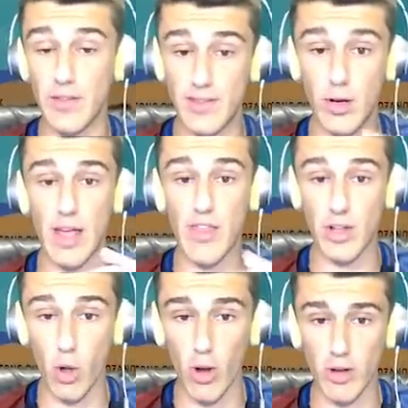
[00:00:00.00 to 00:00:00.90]
to get the
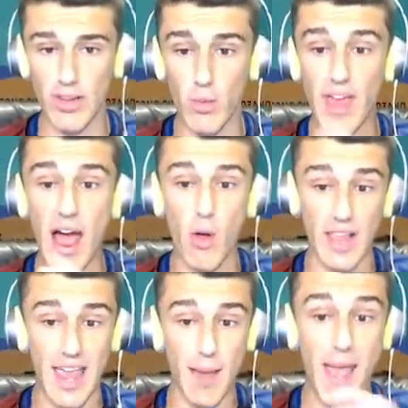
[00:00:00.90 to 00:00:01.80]
loyalty without the
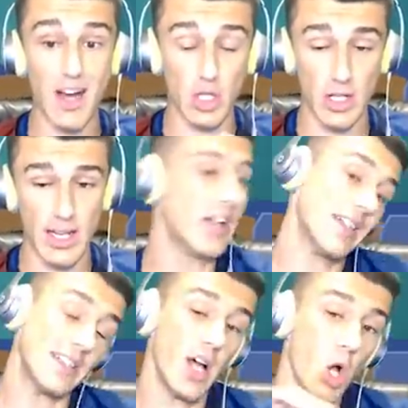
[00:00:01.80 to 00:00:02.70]
game actually counting.